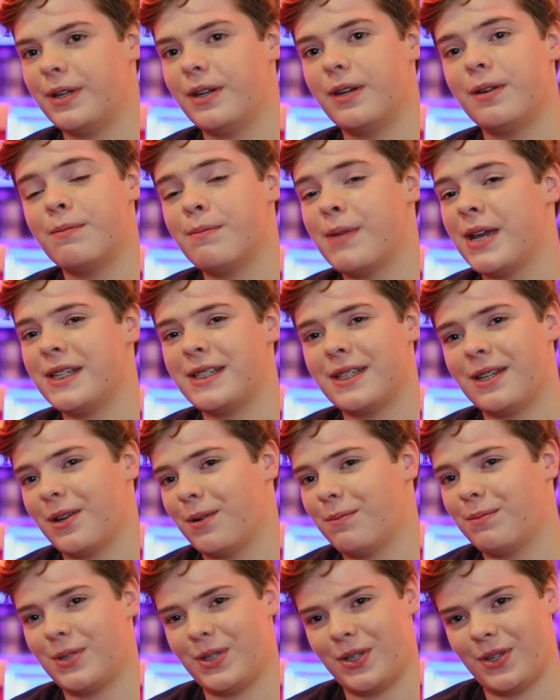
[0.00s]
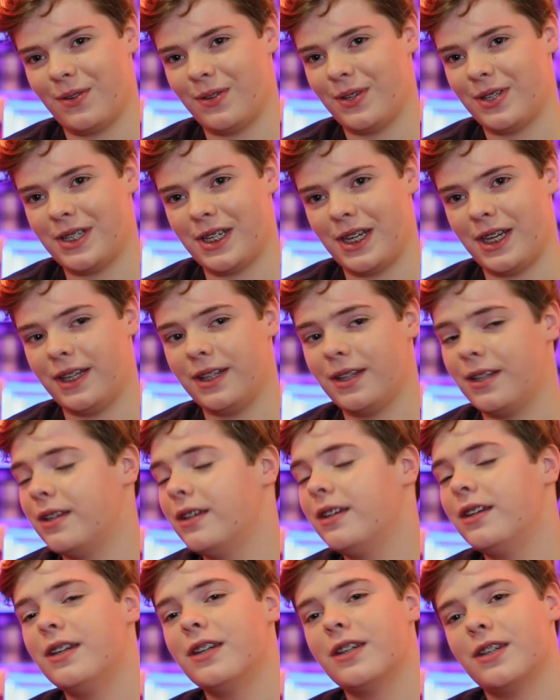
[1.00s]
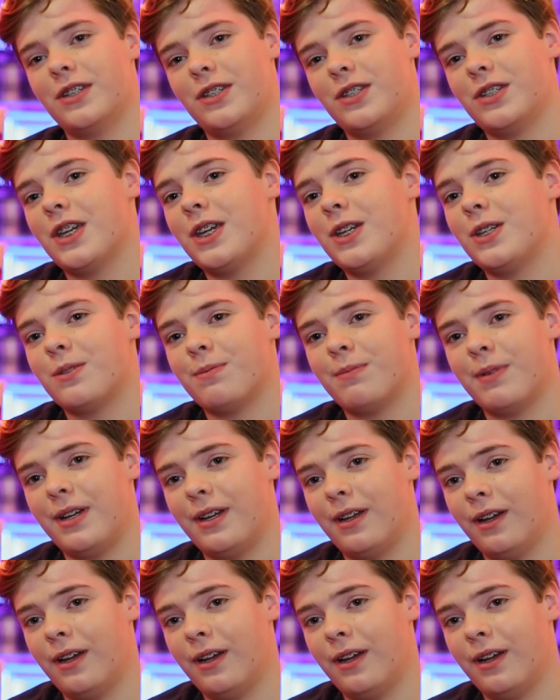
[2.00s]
been an amazing opportunity that could change my